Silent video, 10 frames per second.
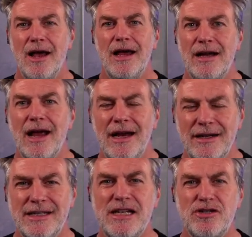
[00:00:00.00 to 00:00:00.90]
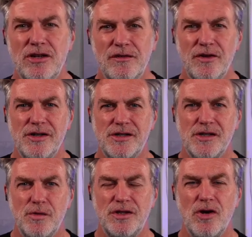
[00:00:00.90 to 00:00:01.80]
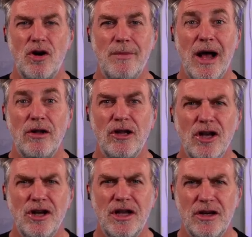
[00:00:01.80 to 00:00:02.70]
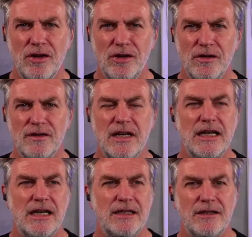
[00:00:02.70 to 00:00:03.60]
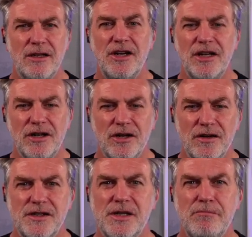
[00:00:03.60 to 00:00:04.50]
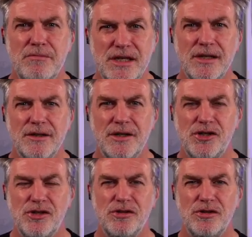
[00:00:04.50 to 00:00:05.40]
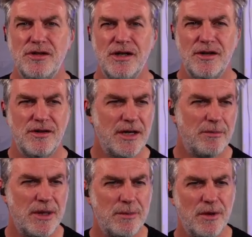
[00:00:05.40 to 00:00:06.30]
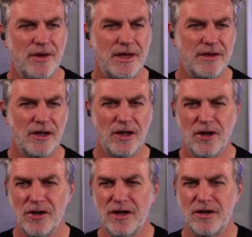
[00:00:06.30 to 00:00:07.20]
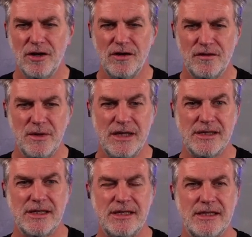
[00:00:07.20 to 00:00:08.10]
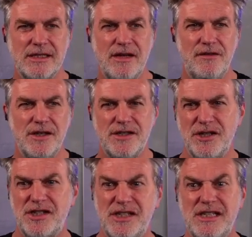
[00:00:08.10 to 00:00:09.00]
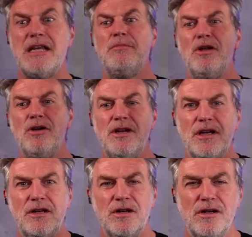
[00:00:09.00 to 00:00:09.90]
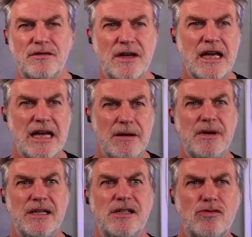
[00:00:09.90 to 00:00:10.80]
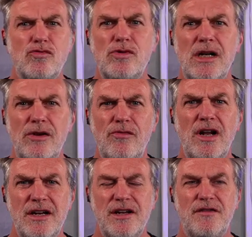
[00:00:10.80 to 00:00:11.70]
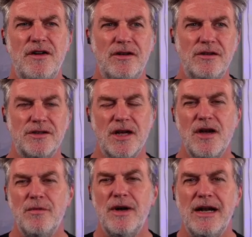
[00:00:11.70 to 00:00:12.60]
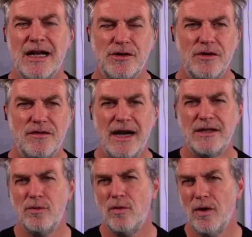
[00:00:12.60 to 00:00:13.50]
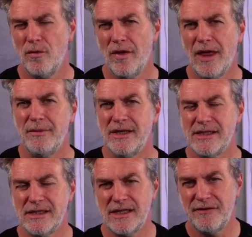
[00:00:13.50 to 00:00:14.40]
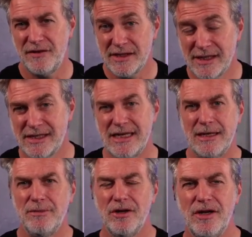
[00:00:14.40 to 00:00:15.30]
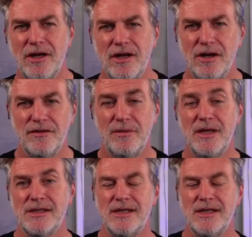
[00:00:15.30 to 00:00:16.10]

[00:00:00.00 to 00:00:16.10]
in teaching, for instance, we talk about learning curve, and learning curve is a misunderstood thing. People think that learning curve means that if it's a steep learning curve, it means it's really, really difficult, when in actual fact what that means is if it's a steep learning curve, it means